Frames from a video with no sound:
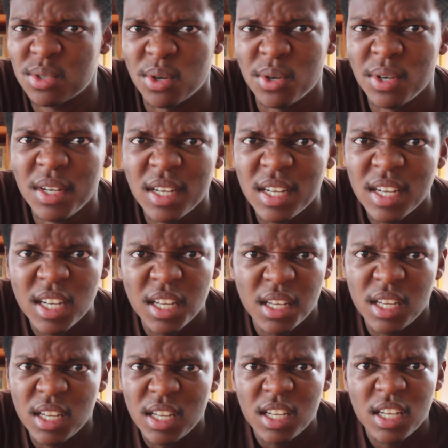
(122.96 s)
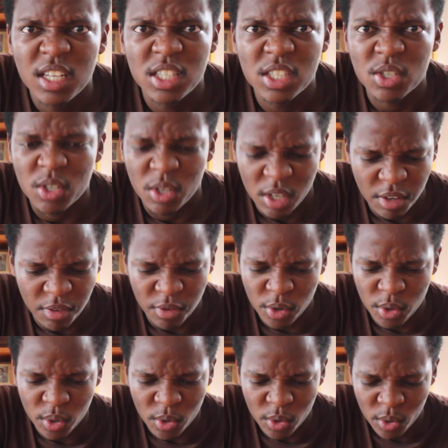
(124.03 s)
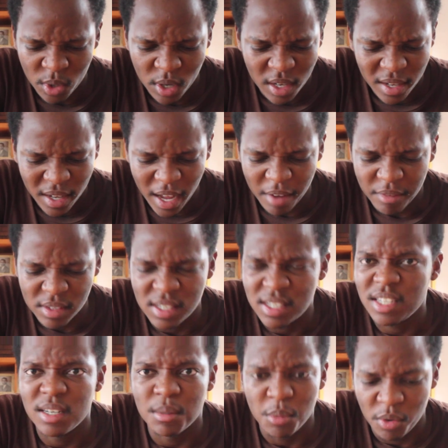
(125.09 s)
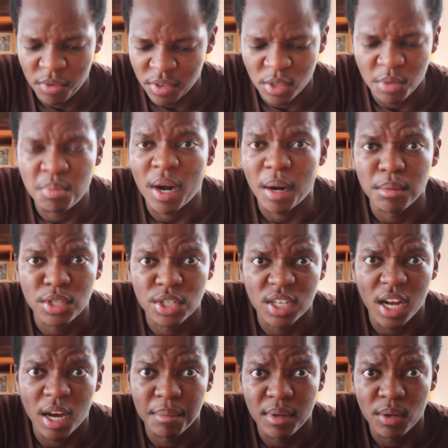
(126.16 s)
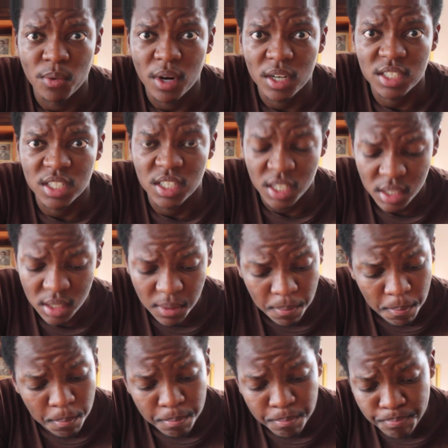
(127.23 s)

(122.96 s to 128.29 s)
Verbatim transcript: so if you haven't seen the movie you probably should not be watching this